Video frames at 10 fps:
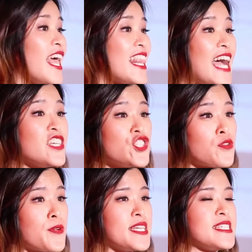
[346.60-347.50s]
That
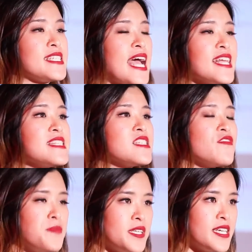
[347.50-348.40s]
generated tens of
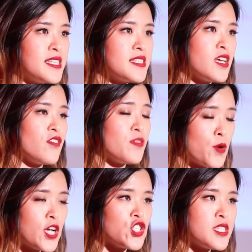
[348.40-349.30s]
millions of
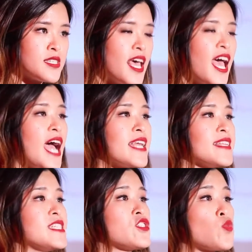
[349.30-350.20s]
impressions, and at
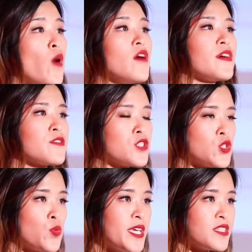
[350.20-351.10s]
least 1,200
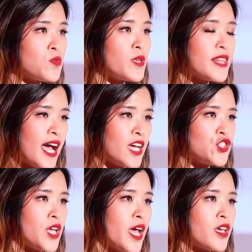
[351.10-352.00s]
tweets with the
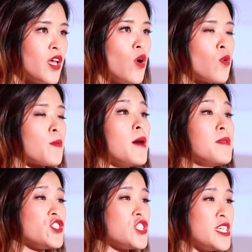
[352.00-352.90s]
hashtag were
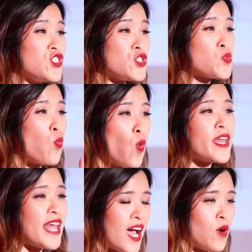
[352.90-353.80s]
published in just
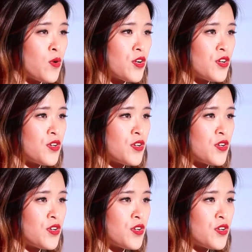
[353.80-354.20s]
1 hour.